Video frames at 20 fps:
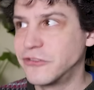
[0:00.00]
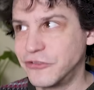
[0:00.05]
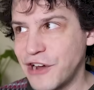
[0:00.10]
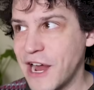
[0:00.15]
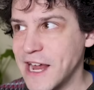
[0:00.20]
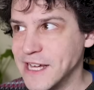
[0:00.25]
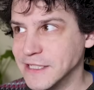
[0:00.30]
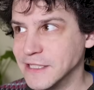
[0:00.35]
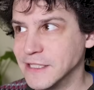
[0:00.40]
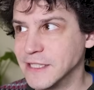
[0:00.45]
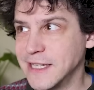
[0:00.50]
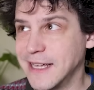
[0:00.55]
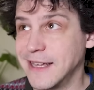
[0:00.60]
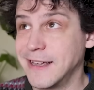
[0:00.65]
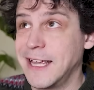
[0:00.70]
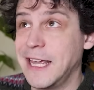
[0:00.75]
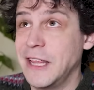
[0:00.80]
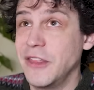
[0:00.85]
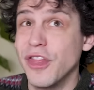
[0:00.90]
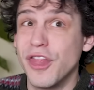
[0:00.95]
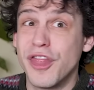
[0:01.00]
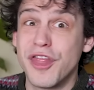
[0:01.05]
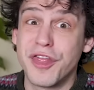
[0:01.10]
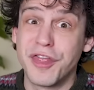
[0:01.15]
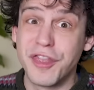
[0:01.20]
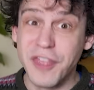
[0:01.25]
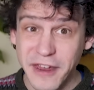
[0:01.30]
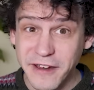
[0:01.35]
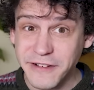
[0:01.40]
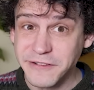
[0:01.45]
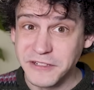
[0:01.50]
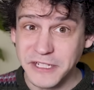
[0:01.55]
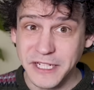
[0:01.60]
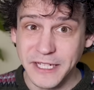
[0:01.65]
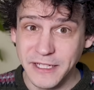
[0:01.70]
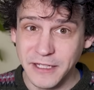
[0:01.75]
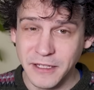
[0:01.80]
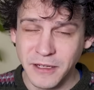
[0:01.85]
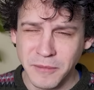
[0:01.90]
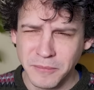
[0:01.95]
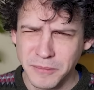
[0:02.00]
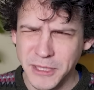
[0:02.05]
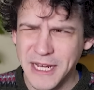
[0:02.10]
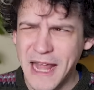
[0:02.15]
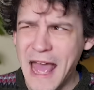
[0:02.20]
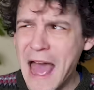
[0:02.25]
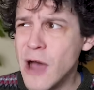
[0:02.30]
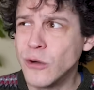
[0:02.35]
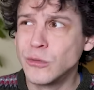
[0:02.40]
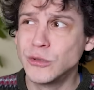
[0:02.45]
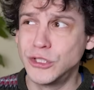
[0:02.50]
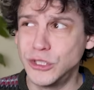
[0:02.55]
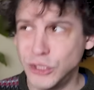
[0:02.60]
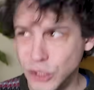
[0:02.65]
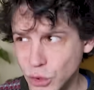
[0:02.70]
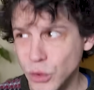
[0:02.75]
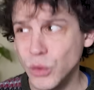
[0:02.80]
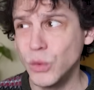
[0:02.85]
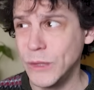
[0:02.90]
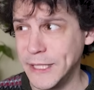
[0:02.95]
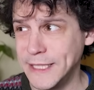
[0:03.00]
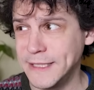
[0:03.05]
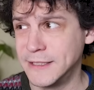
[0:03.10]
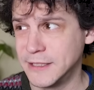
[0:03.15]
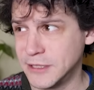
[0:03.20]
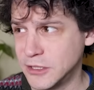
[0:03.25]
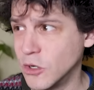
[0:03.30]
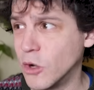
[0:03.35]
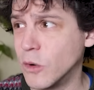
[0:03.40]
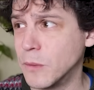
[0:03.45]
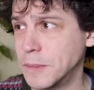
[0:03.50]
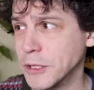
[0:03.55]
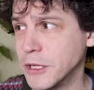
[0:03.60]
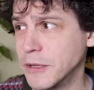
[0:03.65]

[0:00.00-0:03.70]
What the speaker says: great, in theory. But how do we stop